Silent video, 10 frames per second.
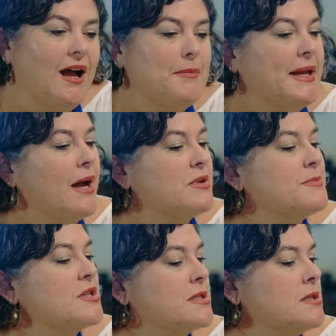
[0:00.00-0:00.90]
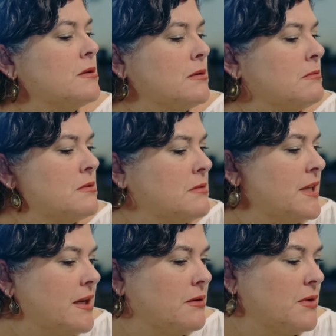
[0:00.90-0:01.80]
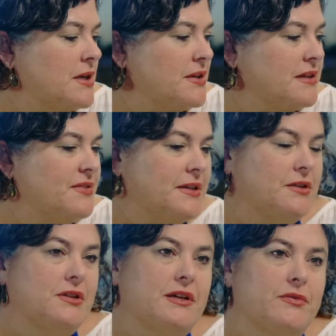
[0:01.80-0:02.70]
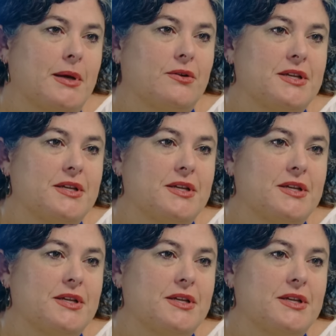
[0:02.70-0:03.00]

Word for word: I mean, I was mostly, you know, wondering if he knew enough about